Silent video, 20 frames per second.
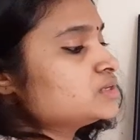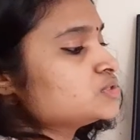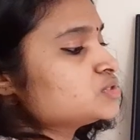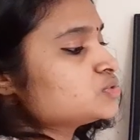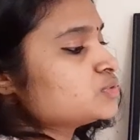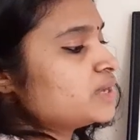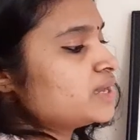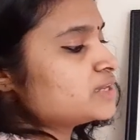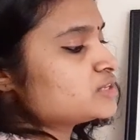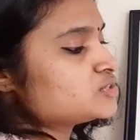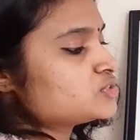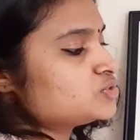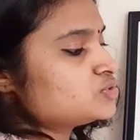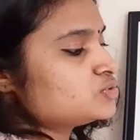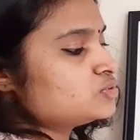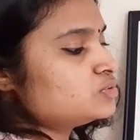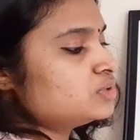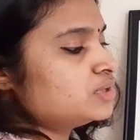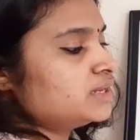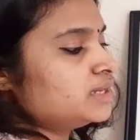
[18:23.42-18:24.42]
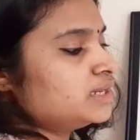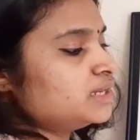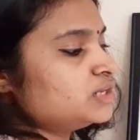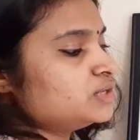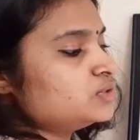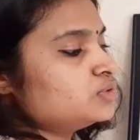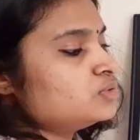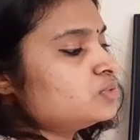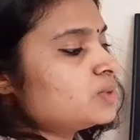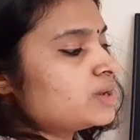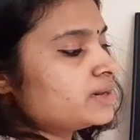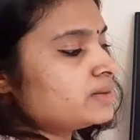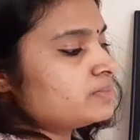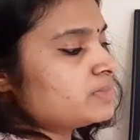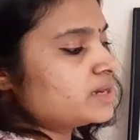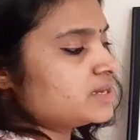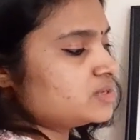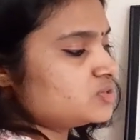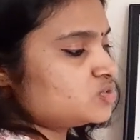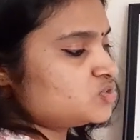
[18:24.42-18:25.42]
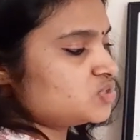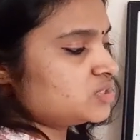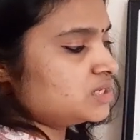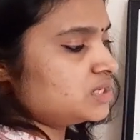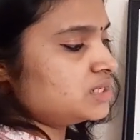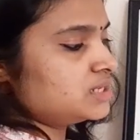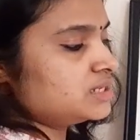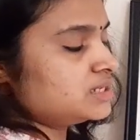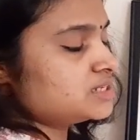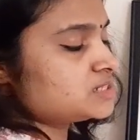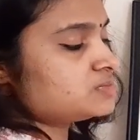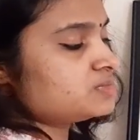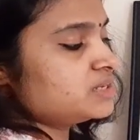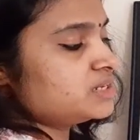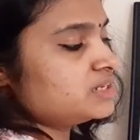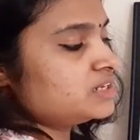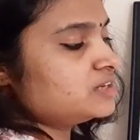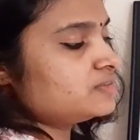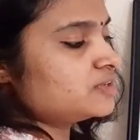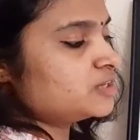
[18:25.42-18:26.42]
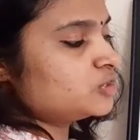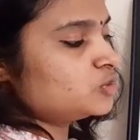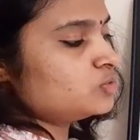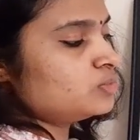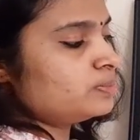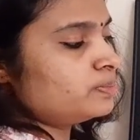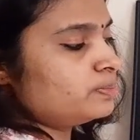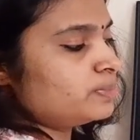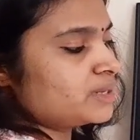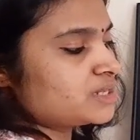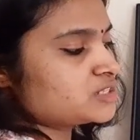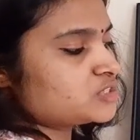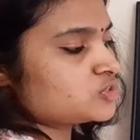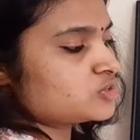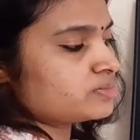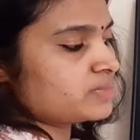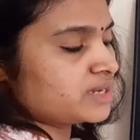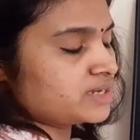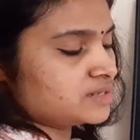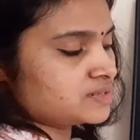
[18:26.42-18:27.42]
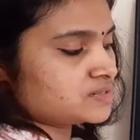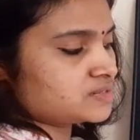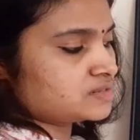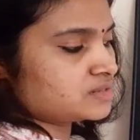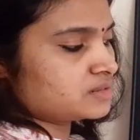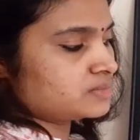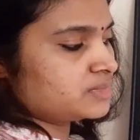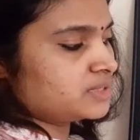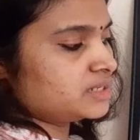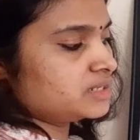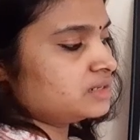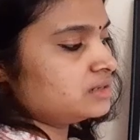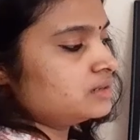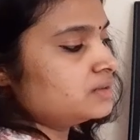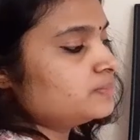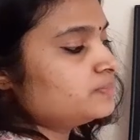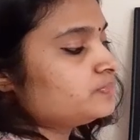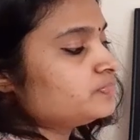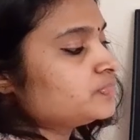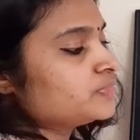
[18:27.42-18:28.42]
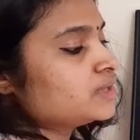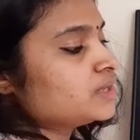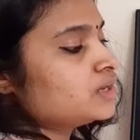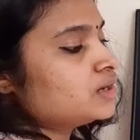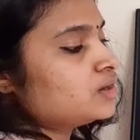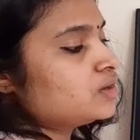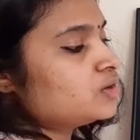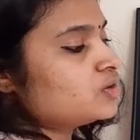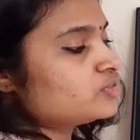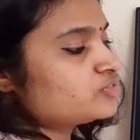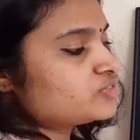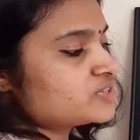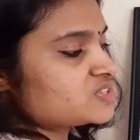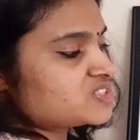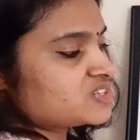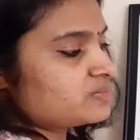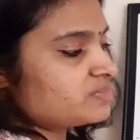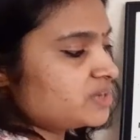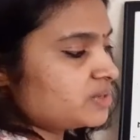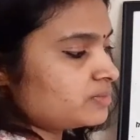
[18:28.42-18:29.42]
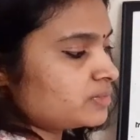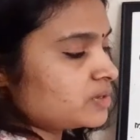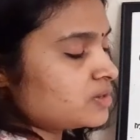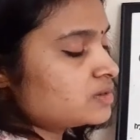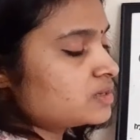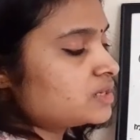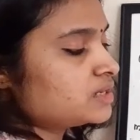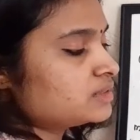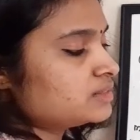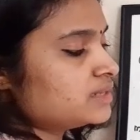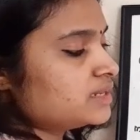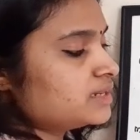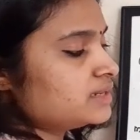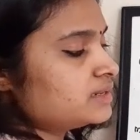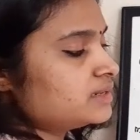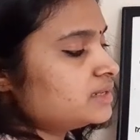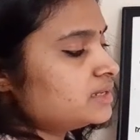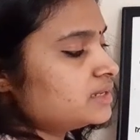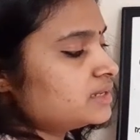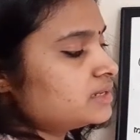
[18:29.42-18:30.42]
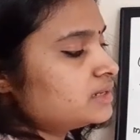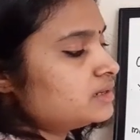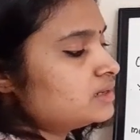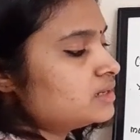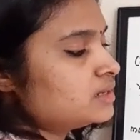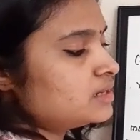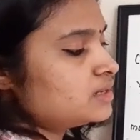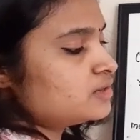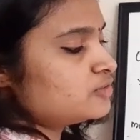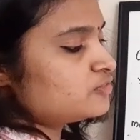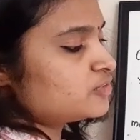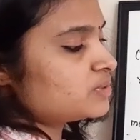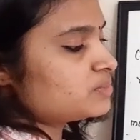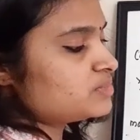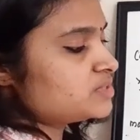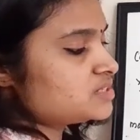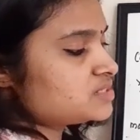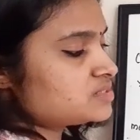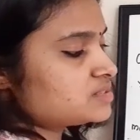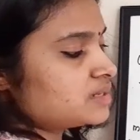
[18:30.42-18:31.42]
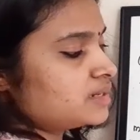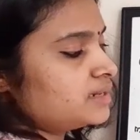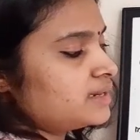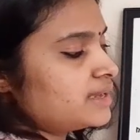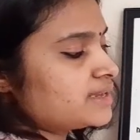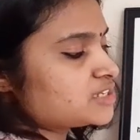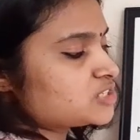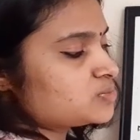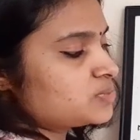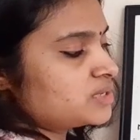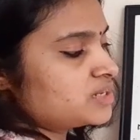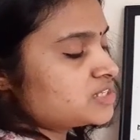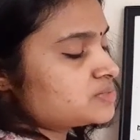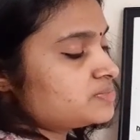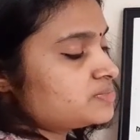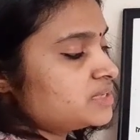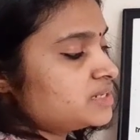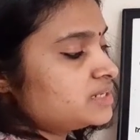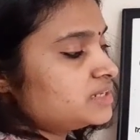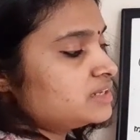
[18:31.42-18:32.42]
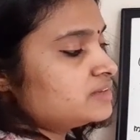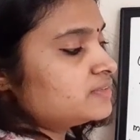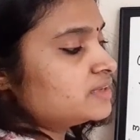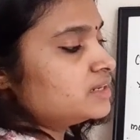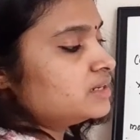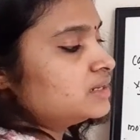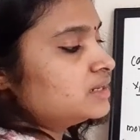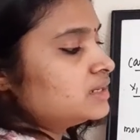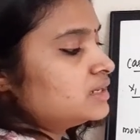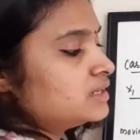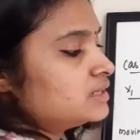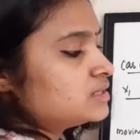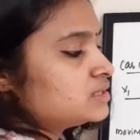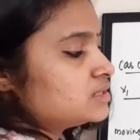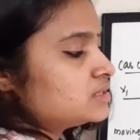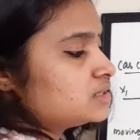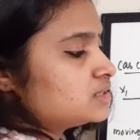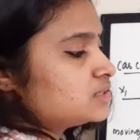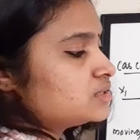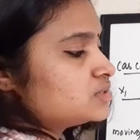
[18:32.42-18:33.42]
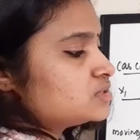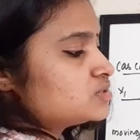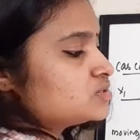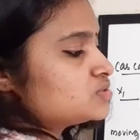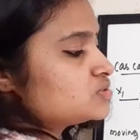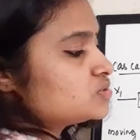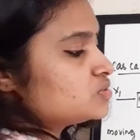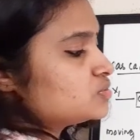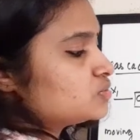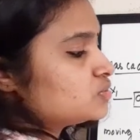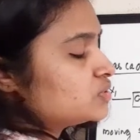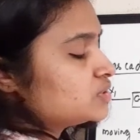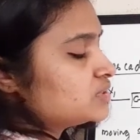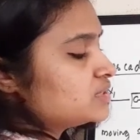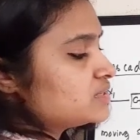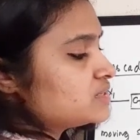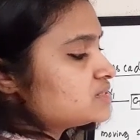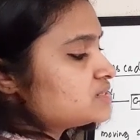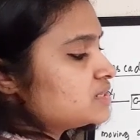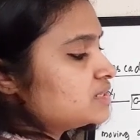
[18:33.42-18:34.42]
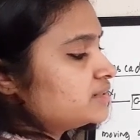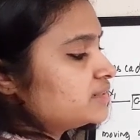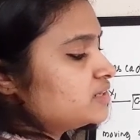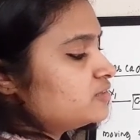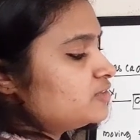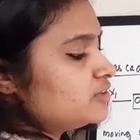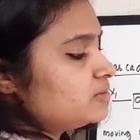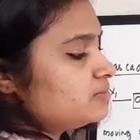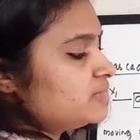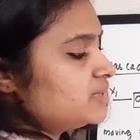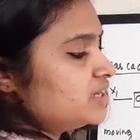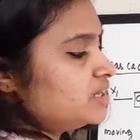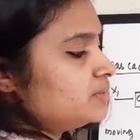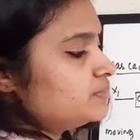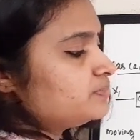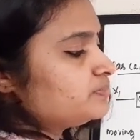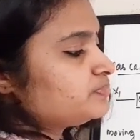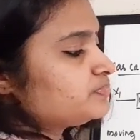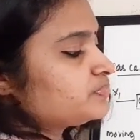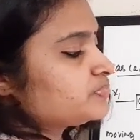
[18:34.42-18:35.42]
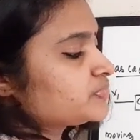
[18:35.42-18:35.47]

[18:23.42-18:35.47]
So x2 into 1 by g, it is being given to plus or minus terminal of the summing block. Then here from this side x1 is being given. So the resultant will be